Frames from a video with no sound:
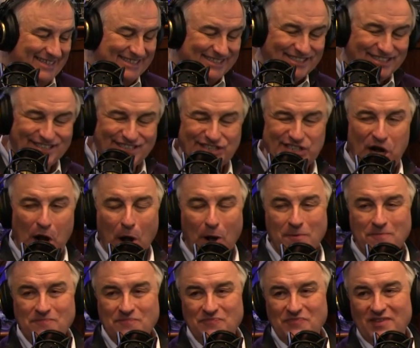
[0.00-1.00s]

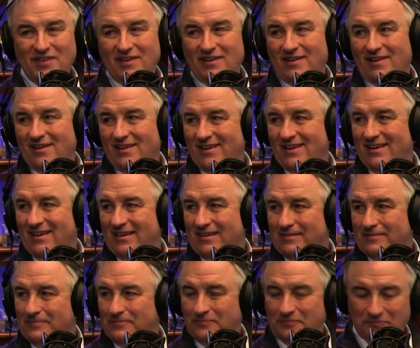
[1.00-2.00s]

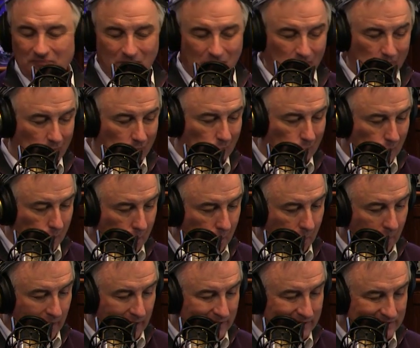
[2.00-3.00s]

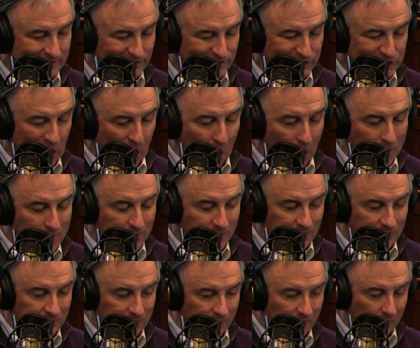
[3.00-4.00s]

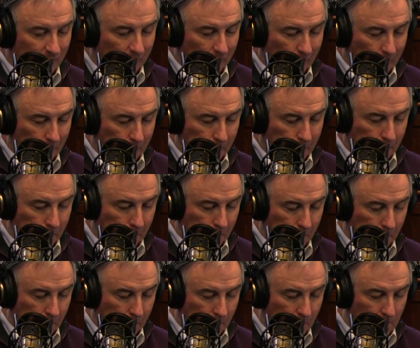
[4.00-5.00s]

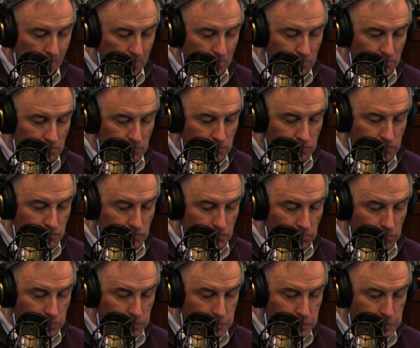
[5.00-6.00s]

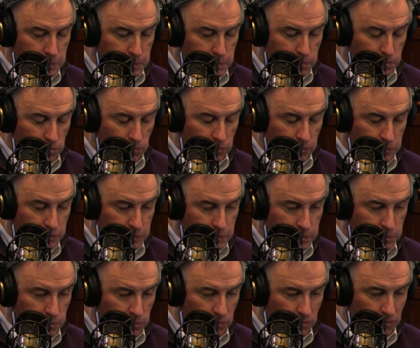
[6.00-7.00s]

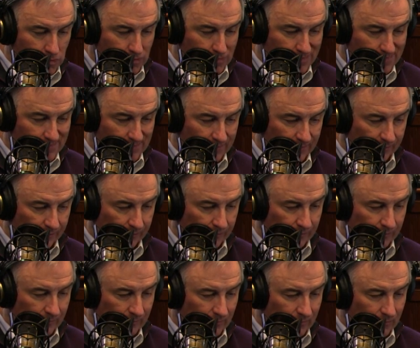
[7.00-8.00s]
No words are spoken by the person on screen.